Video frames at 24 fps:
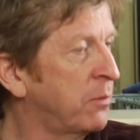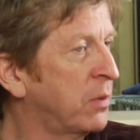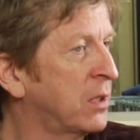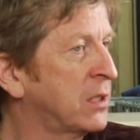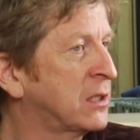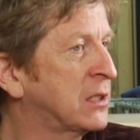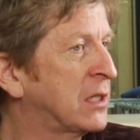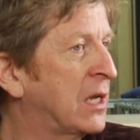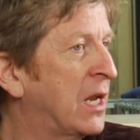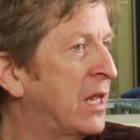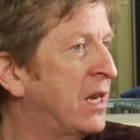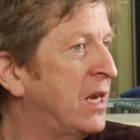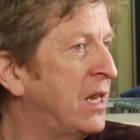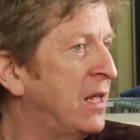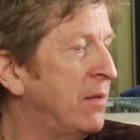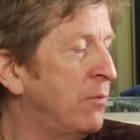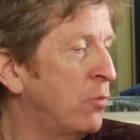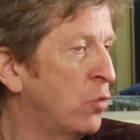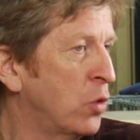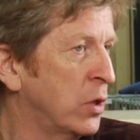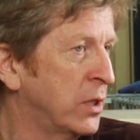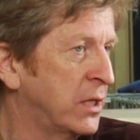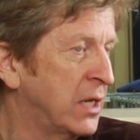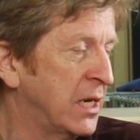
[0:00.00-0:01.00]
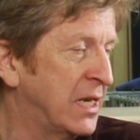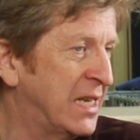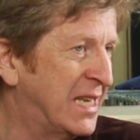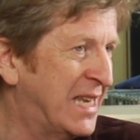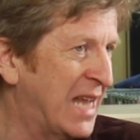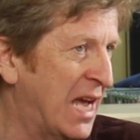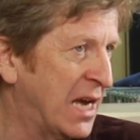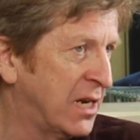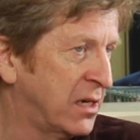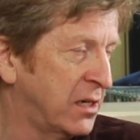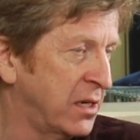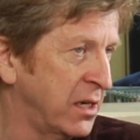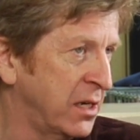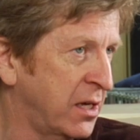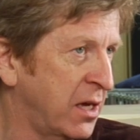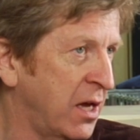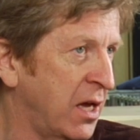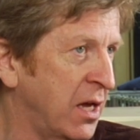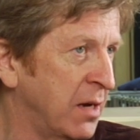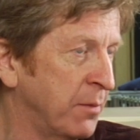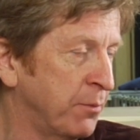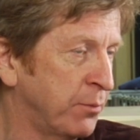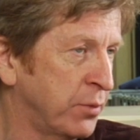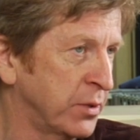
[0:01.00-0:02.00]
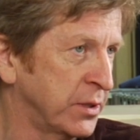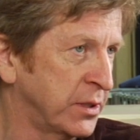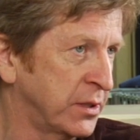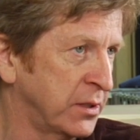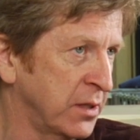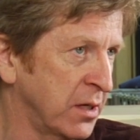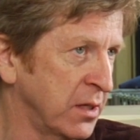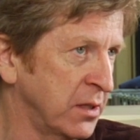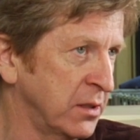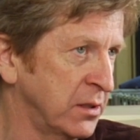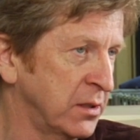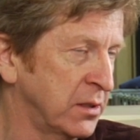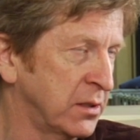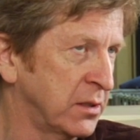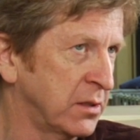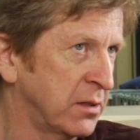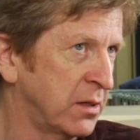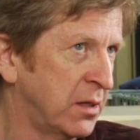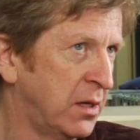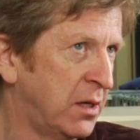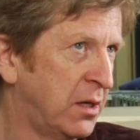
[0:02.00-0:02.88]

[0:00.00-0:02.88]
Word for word: but is slightly more didactic and precise.